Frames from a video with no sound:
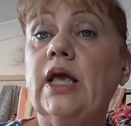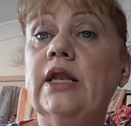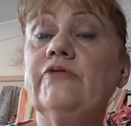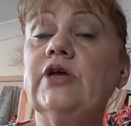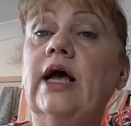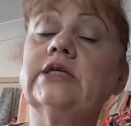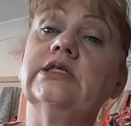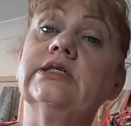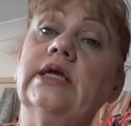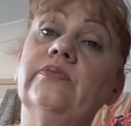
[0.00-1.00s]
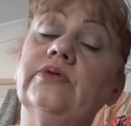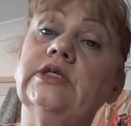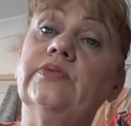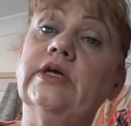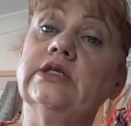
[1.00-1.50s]
And if you are subscribing,
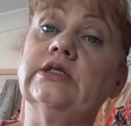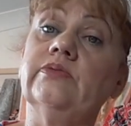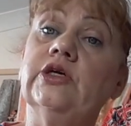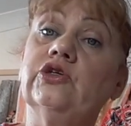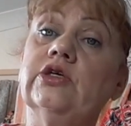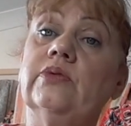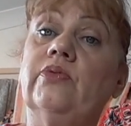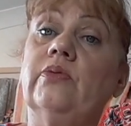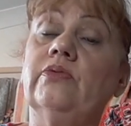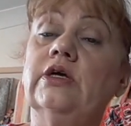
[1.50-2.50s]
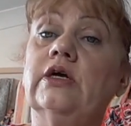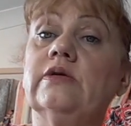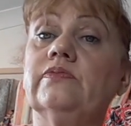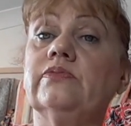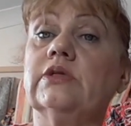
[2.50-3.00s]
please make sure your